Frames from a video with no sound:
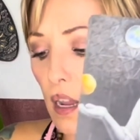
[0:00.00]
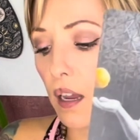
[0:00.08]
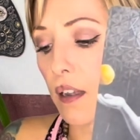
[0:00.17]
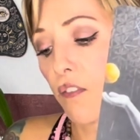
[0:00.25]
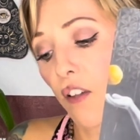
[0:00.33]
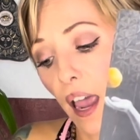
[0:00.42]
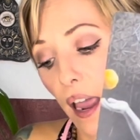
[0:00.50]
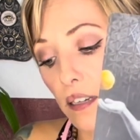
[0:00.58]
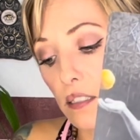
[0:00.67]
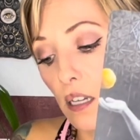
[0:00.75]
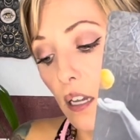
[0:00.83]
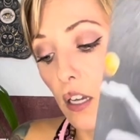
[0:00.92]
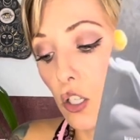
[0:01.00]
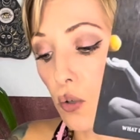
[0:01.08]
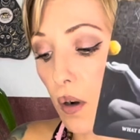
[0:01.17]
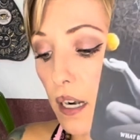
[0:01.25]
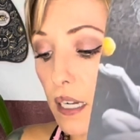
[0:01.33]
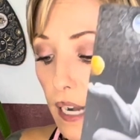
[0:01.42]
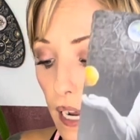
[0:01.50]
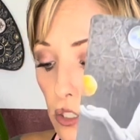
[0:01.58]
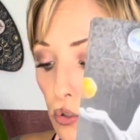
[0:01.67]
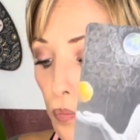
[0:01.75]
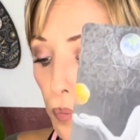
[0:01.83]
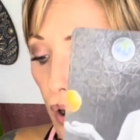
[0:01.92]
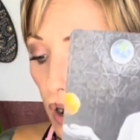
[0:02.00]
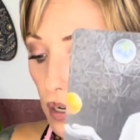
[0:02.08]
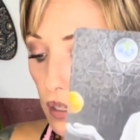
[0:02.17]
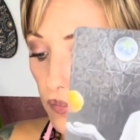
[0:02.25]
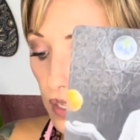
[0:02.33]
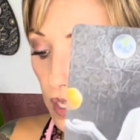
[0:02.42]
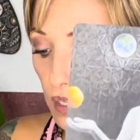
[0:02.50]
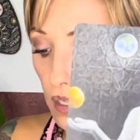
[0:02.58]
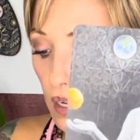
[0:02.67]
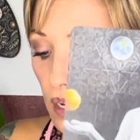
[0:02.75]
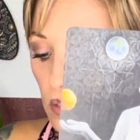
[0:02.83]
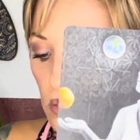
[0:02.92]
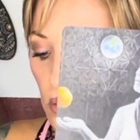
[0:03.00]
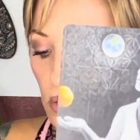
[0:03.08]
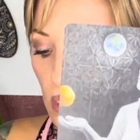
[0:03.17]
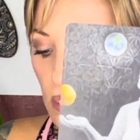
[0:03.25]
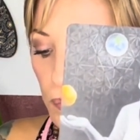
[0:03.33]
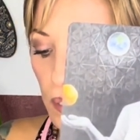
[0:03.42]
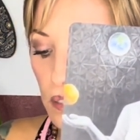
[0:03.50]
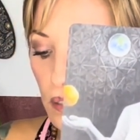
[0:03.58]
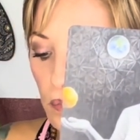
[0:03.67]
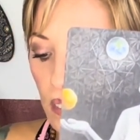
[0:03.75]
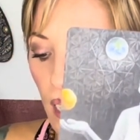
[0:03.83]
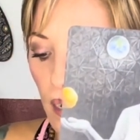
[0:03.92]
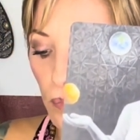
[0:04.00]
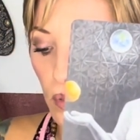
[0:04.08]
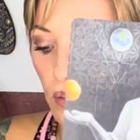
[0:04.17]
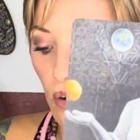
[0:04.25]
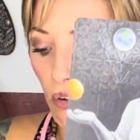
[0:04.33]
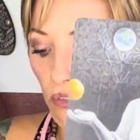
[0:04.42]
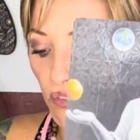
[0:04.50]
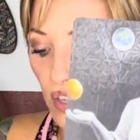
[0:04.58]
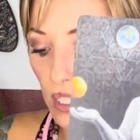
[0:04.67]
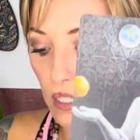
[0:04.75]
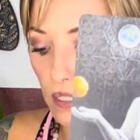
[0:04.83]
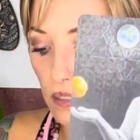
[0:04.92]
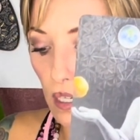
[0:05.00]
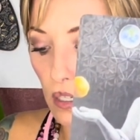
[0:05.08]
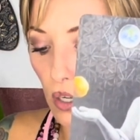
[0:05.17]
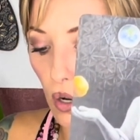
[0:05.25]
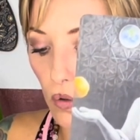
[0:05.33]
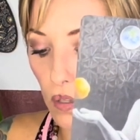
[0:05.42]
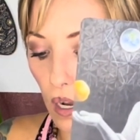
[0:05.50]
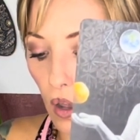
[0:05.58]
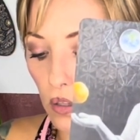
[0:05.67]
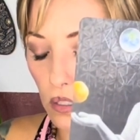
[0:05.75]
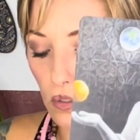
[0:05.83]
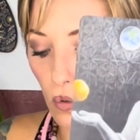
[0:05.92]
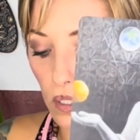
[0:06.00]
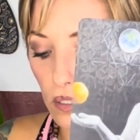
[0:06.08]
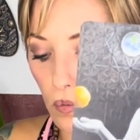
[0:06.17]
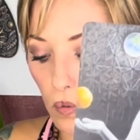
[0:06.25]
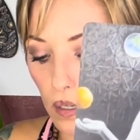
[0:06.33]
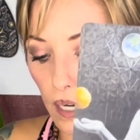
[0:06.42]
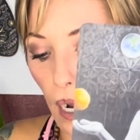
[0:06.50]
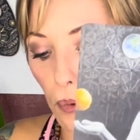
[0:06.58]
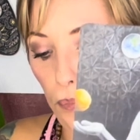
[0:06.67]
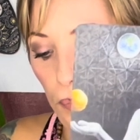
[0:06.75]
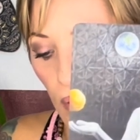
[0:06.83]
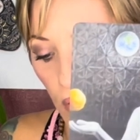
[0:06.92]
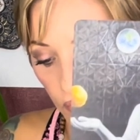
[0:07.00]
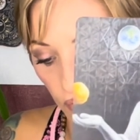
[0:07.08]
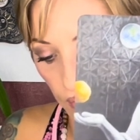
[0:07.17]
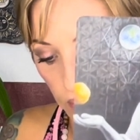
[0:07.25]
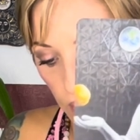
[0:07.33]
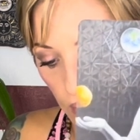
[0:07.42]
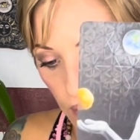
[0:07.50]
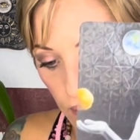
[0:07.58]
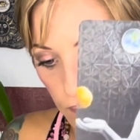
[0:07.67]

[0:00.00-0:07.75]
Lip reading: In fact, you are a natural part of it. So just spend some time with your own feelings and know that all is going to work out perfectly.